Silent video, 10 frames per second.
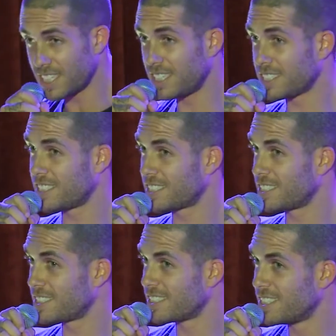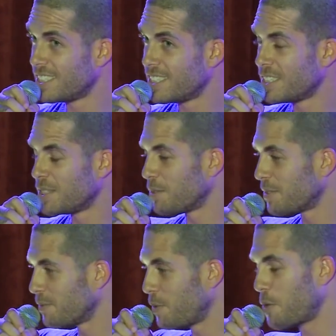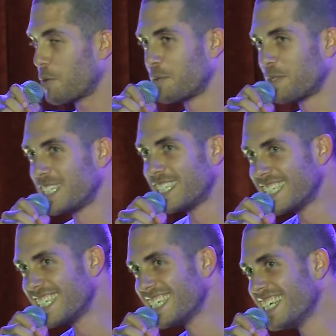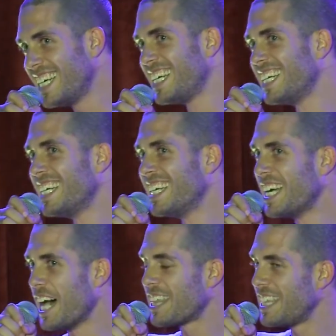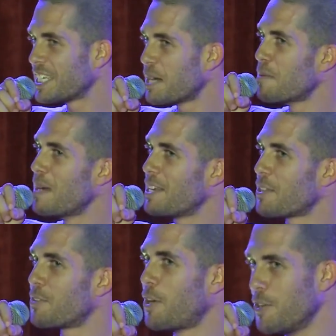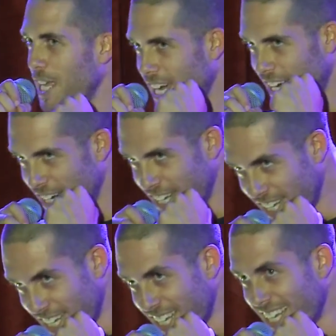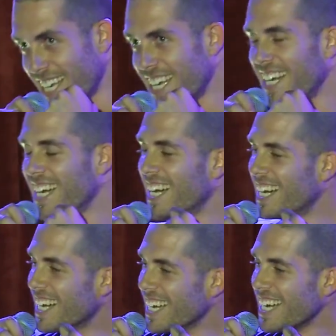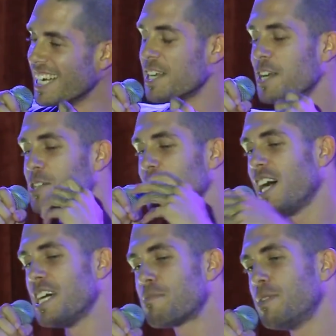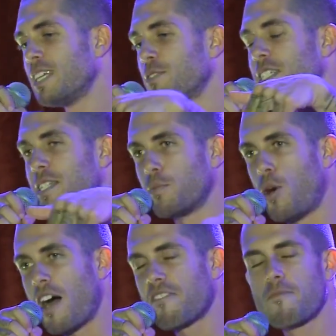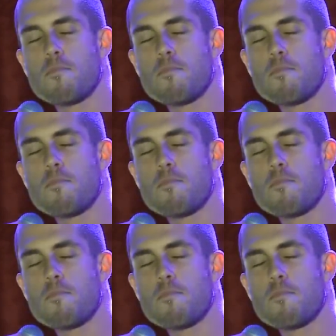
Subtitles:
And I was thinking, whoa, I think I'm about to throw down. It was a husband and it was his wife.